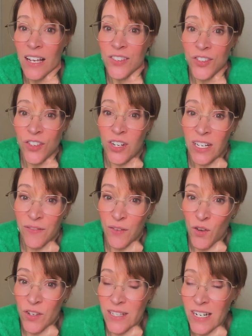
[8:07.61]
I certainly, if
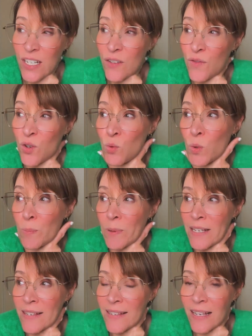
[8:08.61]
you've got stage 4, would
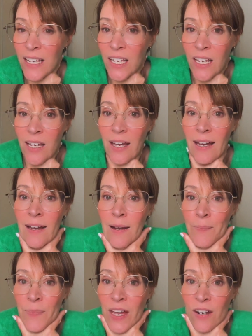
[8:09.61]
be seeing
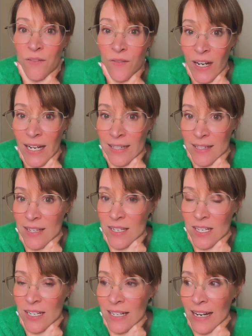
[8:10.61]
an
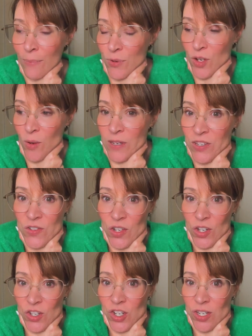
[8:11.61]
advanced laparoscopic
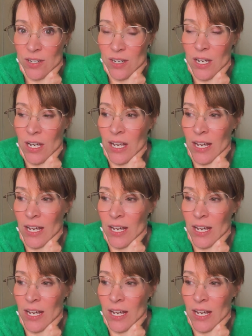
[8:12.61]
surgeon.